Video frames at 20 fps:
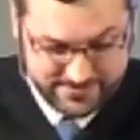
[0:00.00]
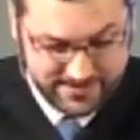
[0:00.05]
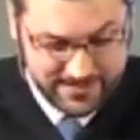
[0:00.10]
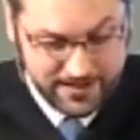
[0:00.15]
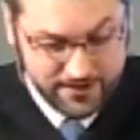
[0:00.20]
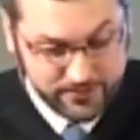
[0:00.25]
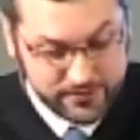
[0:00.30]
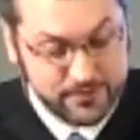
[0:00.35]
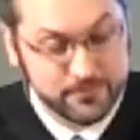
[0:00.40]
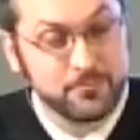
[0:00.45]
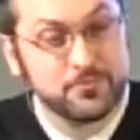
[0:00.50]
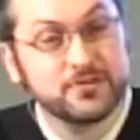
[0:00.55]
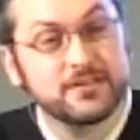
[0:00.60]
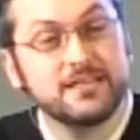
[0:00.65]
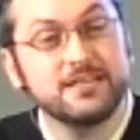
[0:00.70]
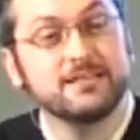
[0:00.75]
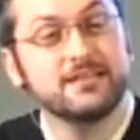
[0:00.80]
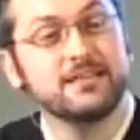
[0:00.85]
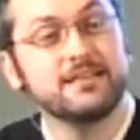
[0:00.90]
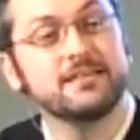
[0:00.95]
how
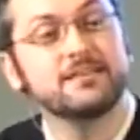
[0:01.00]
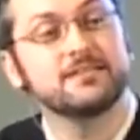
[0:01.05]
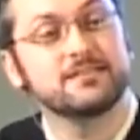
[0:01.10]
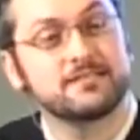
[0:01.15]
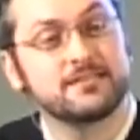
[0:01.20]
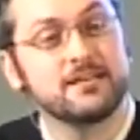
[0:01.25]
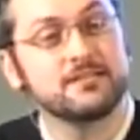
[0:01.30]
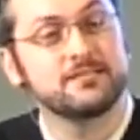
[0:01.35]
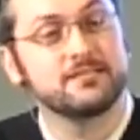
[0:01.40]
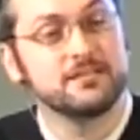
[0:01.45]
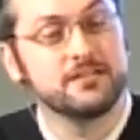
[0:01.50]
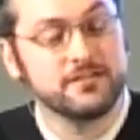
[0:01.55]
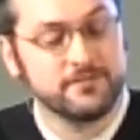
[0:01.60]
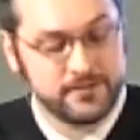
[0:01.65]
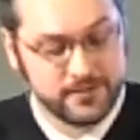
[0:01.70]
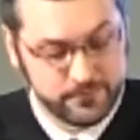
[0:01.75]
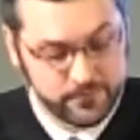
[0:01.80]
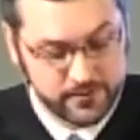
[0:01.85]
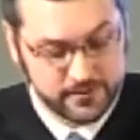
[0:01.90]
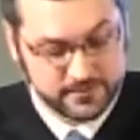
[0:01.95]
completely insensitive
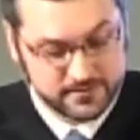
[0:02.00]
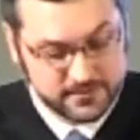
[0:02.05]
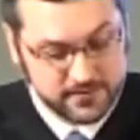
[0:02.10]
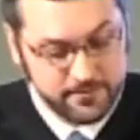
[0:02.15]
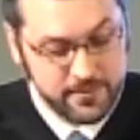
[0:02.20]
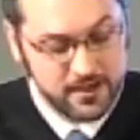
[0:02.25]
he was to